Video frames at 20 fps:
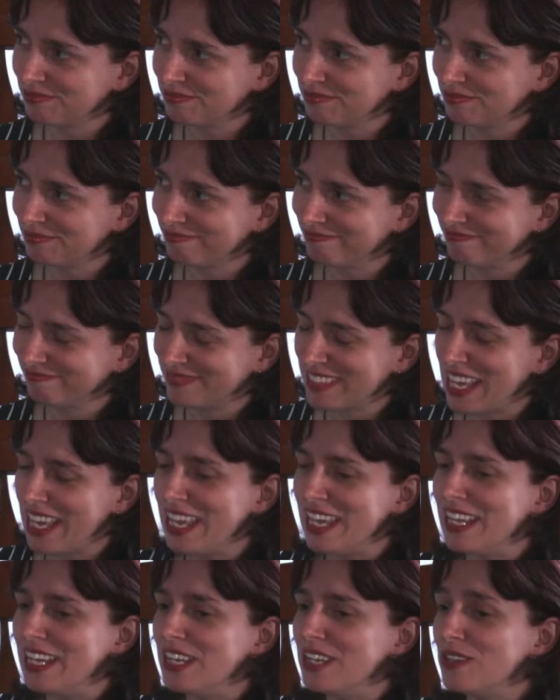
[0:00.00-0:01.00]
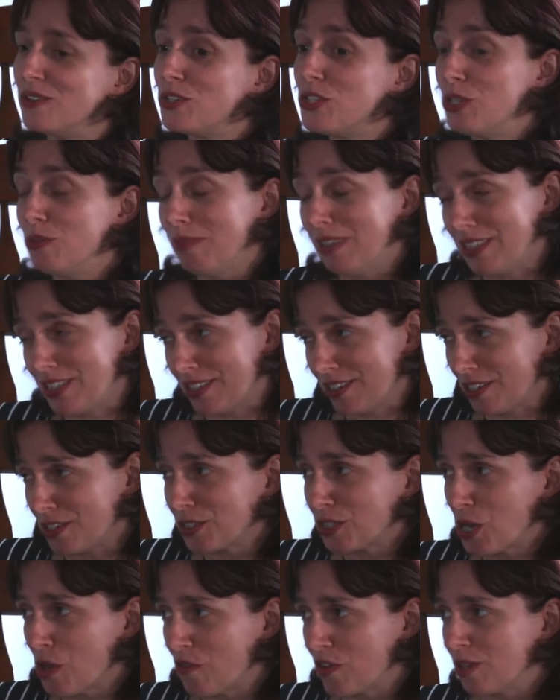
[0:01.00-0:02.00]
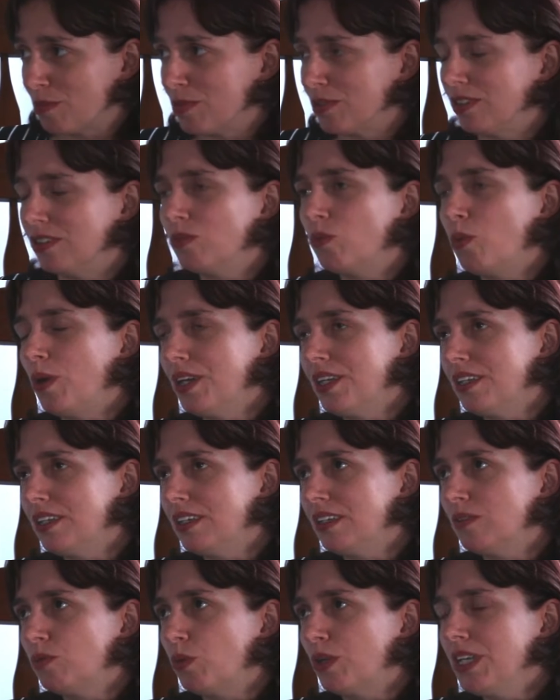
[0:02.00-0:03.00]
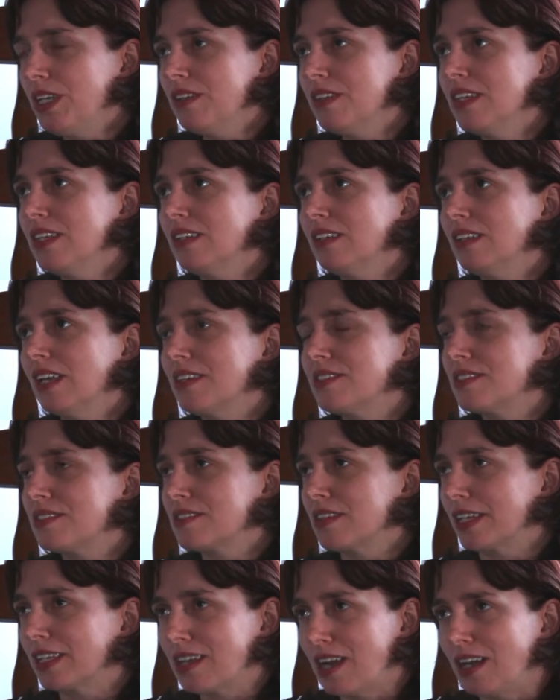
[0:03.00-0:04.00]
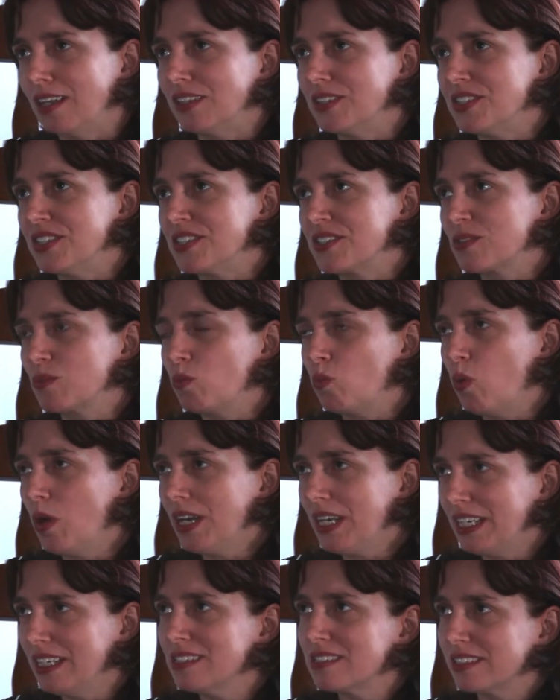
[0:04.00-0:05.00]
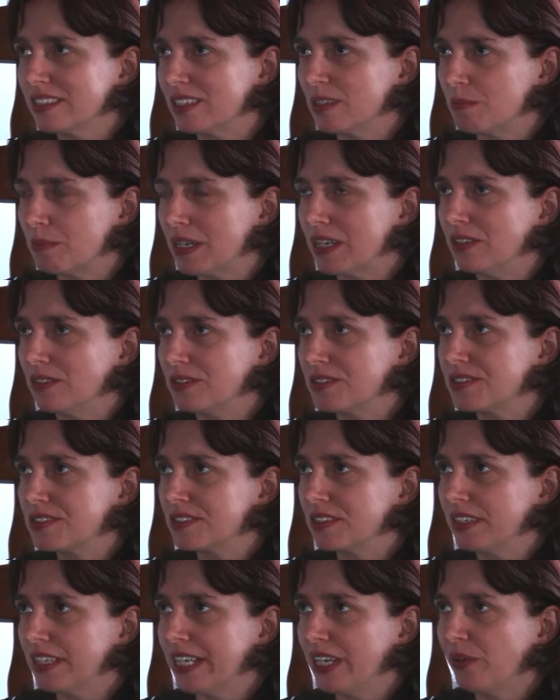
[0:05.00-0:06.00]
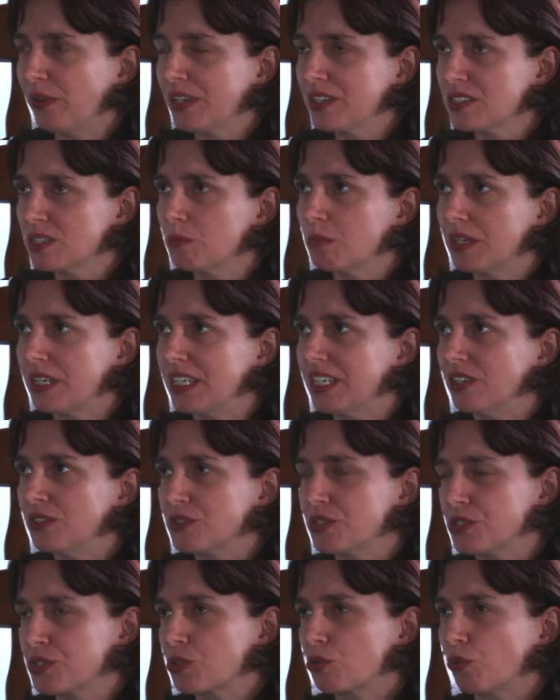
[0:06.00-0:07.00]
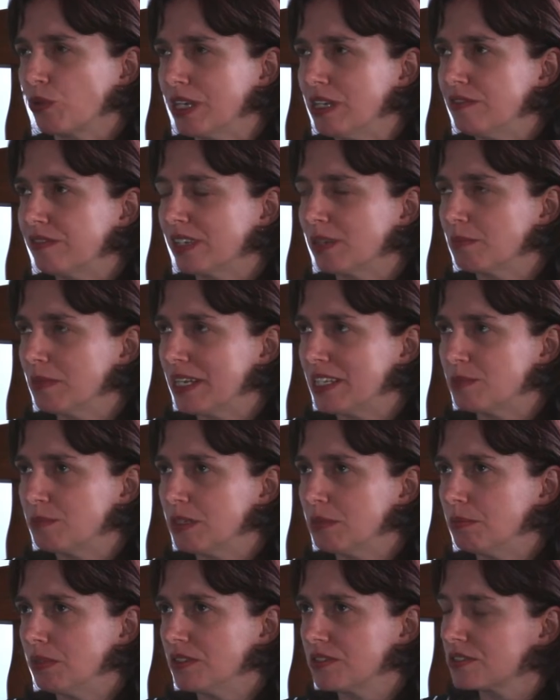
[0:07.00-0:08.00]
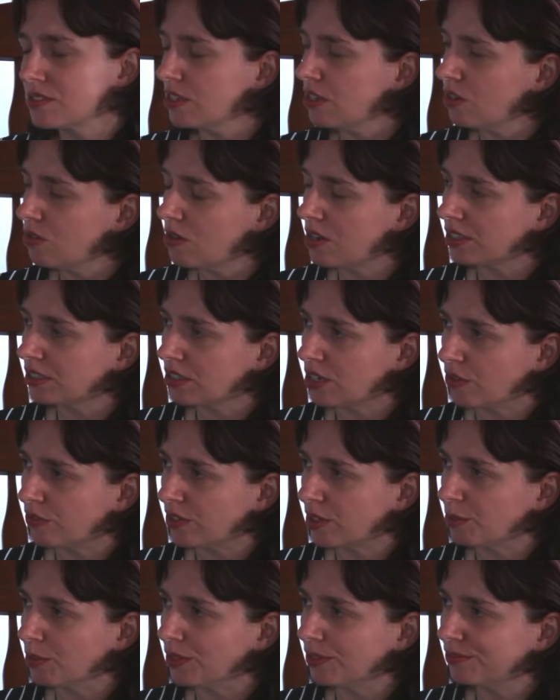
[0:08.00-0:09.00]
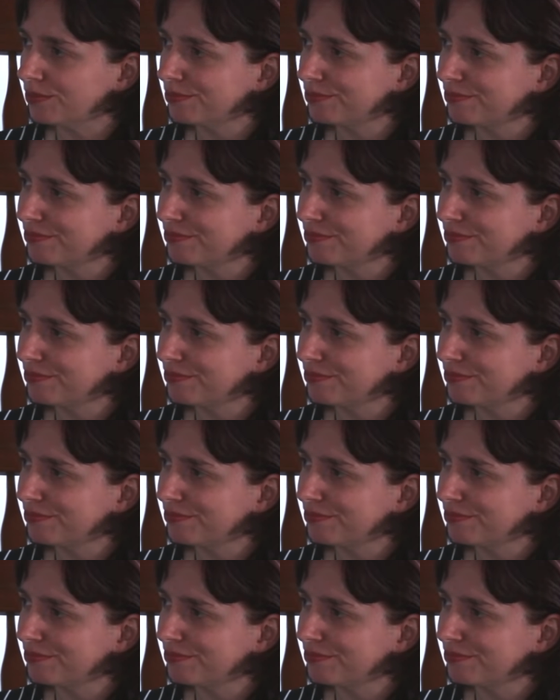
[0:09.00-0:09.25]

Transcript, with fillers: you're better. You mentioned uncomfortable. What what do you think as a psychologist, what is it about hearing somebody else's grief that makes people so uncomfortable?